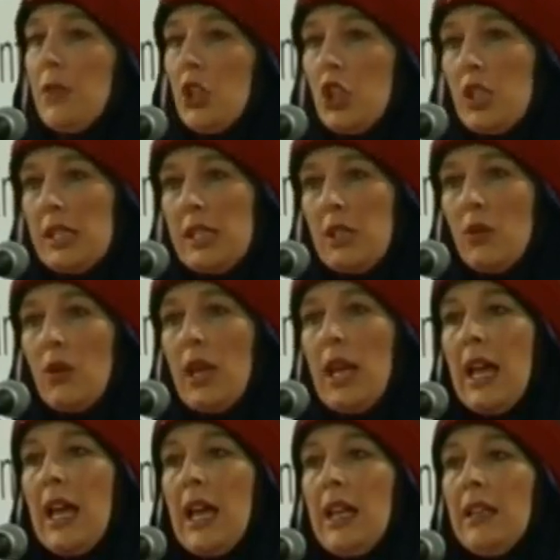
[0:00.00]
as much as you
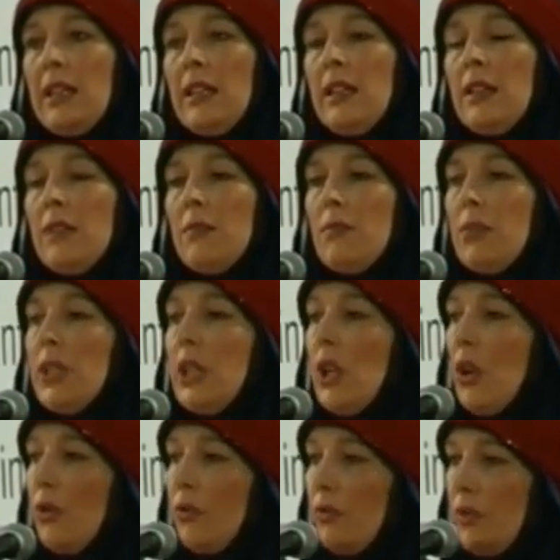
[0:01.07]
can. Be
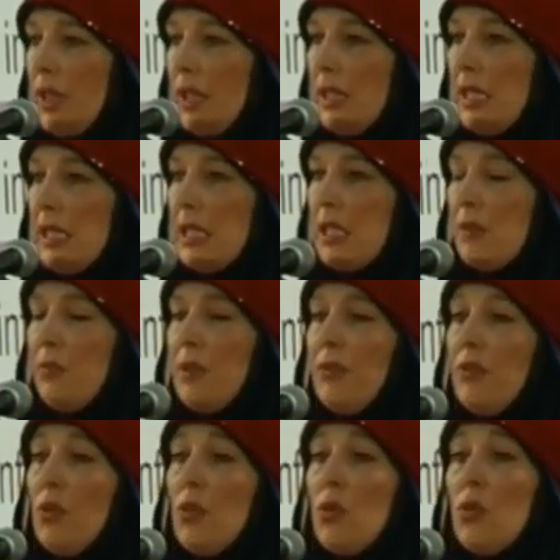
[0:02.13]
convinced
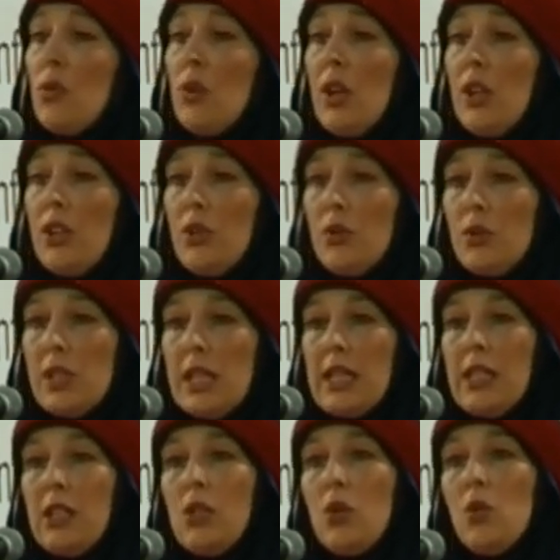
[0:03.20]
before you
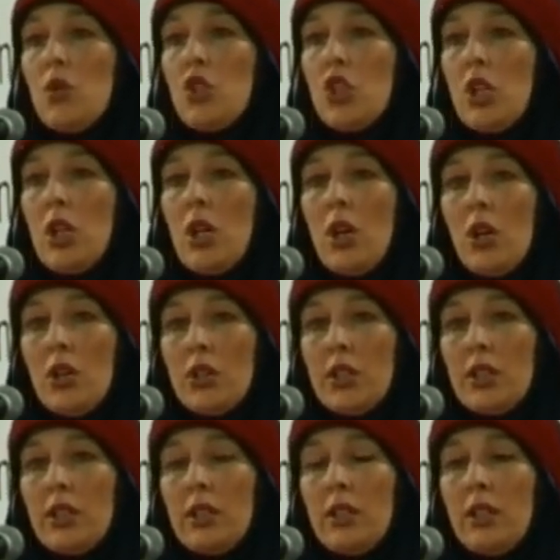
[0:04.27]
take your
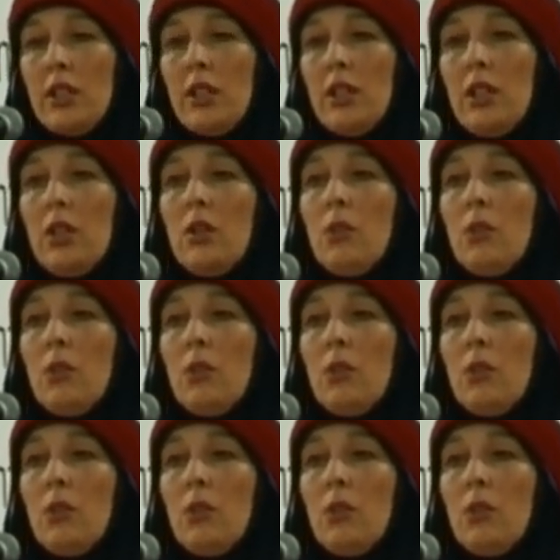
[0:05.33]
shahada.